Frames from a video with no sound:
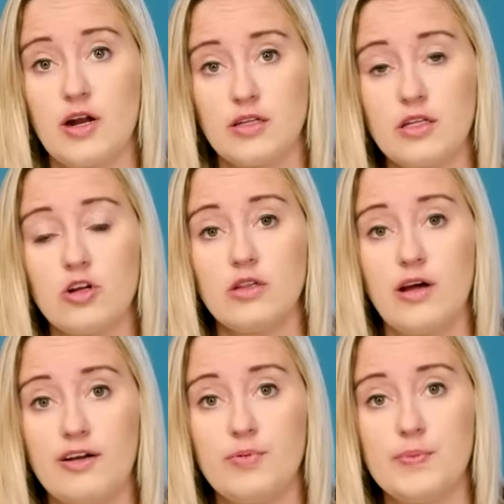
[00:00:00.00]
I think there are a
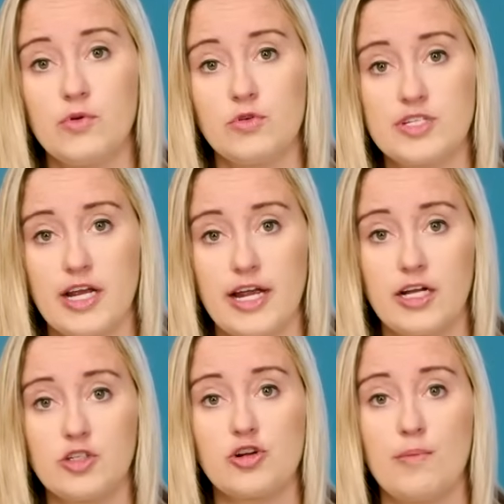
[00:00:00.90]
lot of people who are
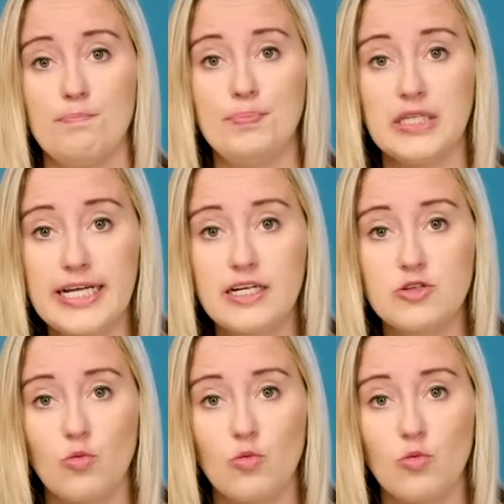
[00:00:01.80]
saying Trump blinked